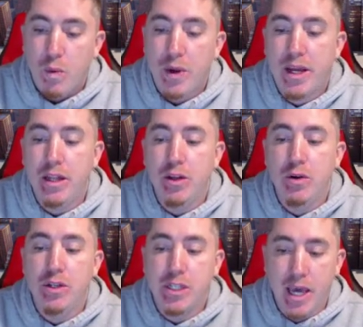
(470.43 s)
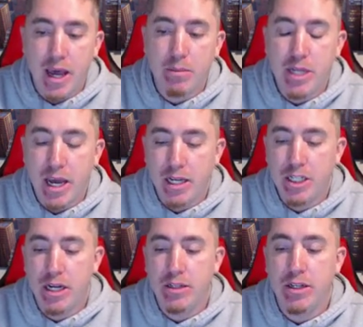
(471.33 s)
We can use
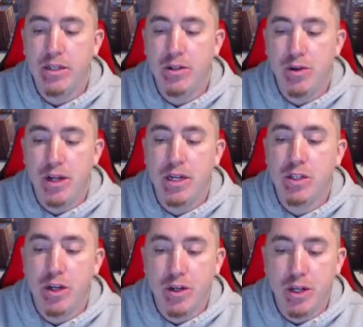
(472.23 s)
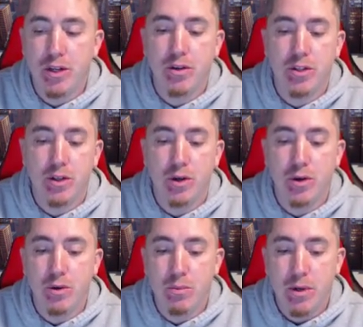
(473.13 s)
Camtasia to do this, or you can use
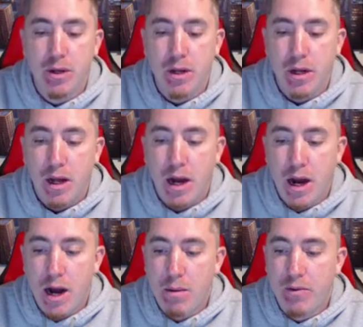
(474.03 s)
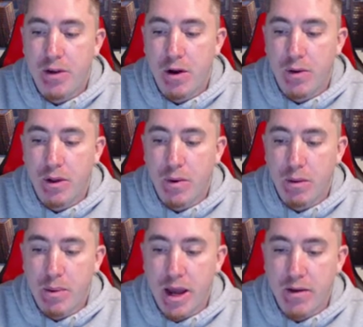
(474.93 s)
Loom if you don't really
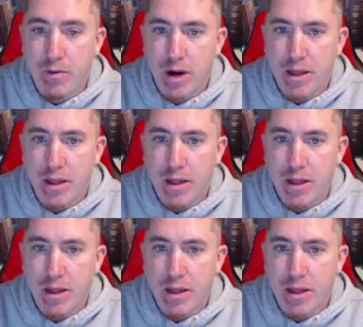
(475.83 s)
want to pay for it.